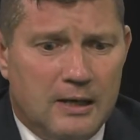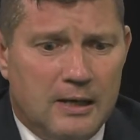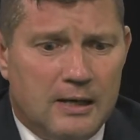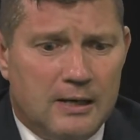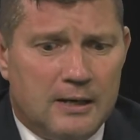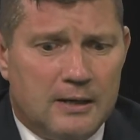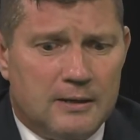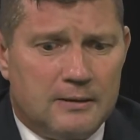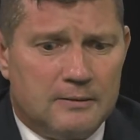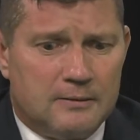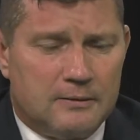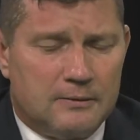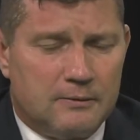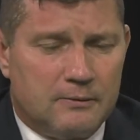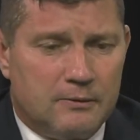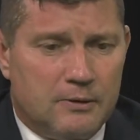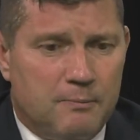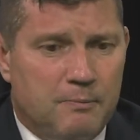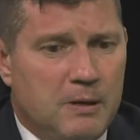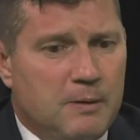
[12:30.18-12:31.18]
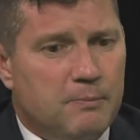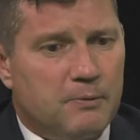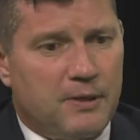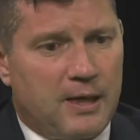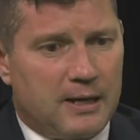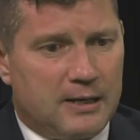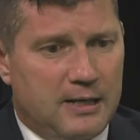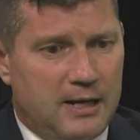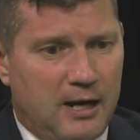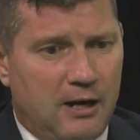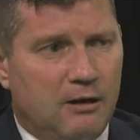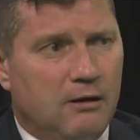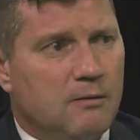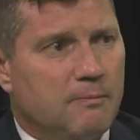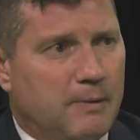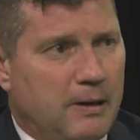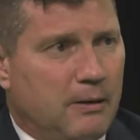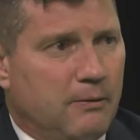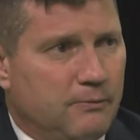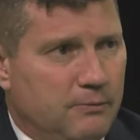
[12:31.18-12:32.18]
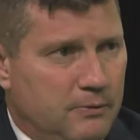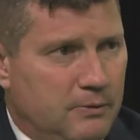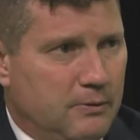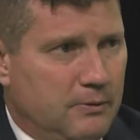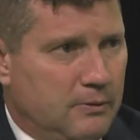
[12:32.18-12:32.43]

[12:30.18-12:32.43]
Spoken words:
And the people that care about